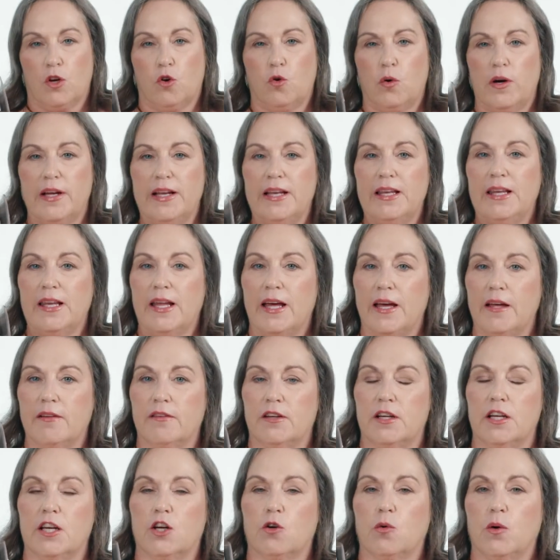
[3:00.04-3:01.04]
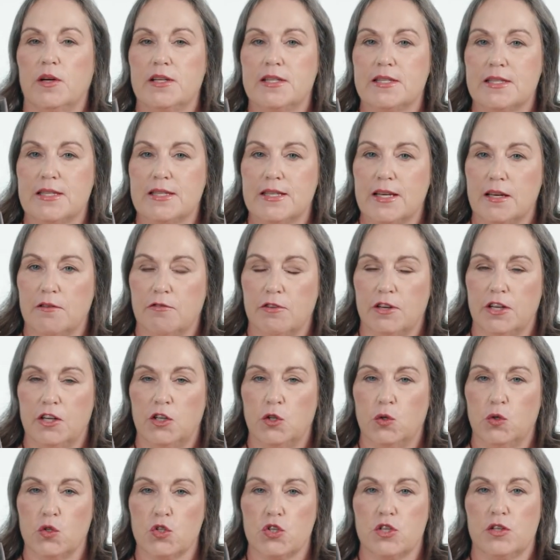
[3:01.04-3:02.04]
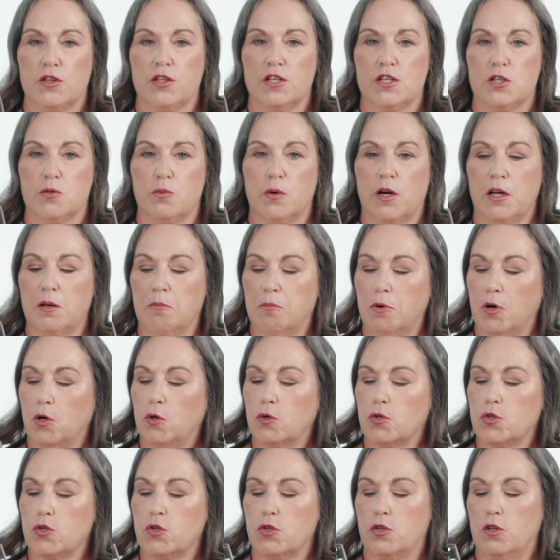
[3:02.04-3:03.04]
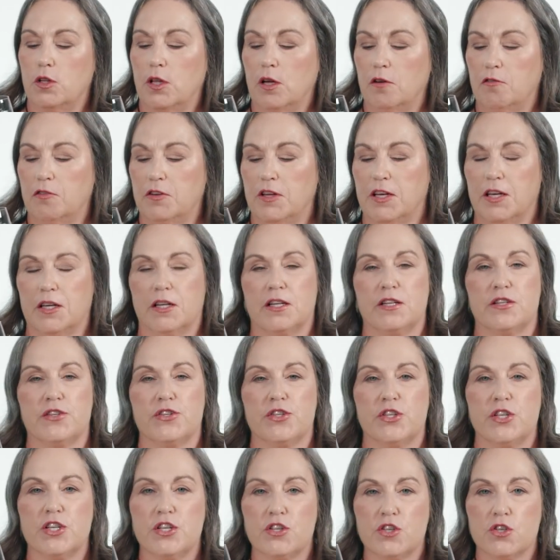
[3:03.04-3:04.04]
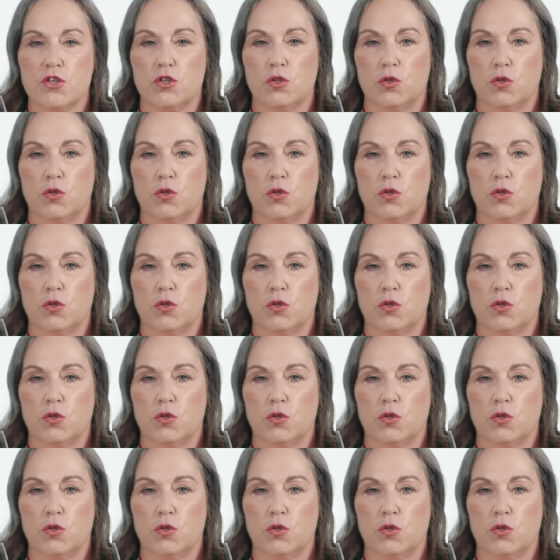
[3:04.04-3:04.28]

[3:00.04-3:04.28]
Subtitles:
Quite leathery, quite savoury notes in this wine, but also lovely cassis